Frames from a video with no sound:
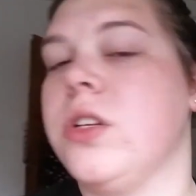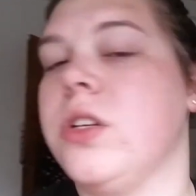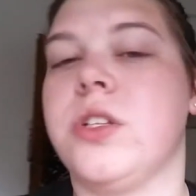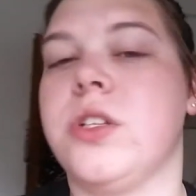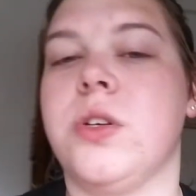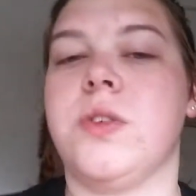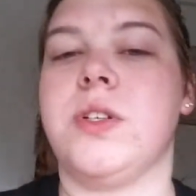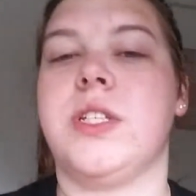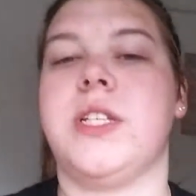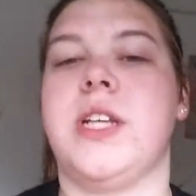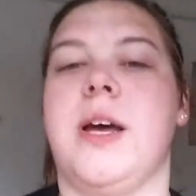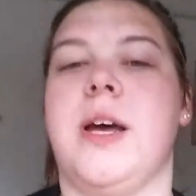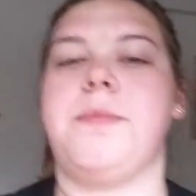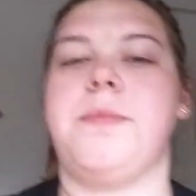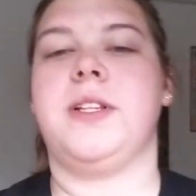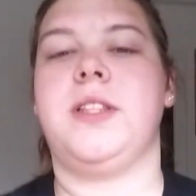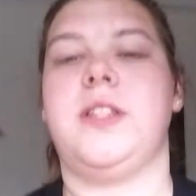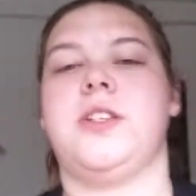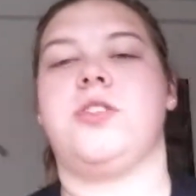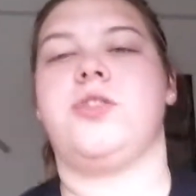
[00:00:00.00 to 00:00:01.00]
So we
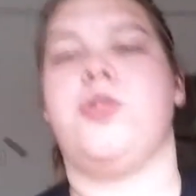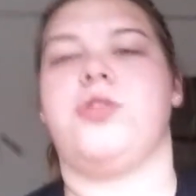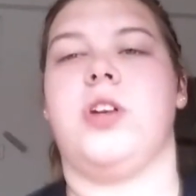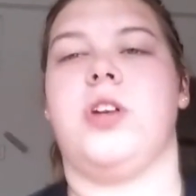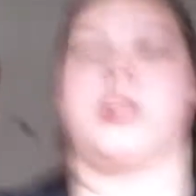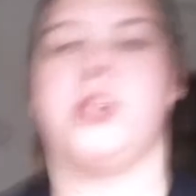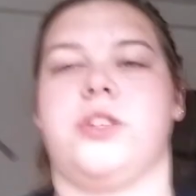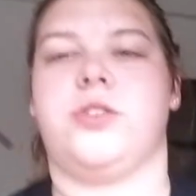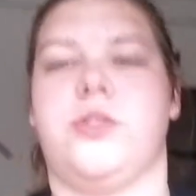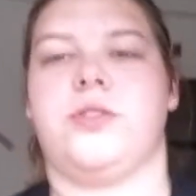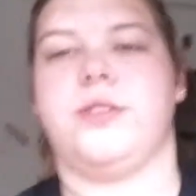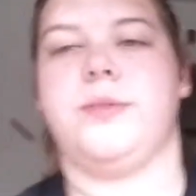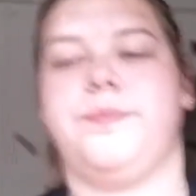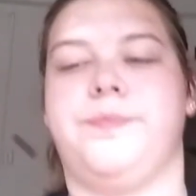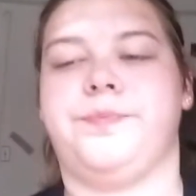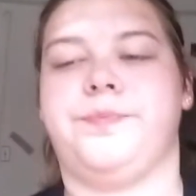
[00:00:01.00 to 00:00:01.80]
stopped at this drugstore.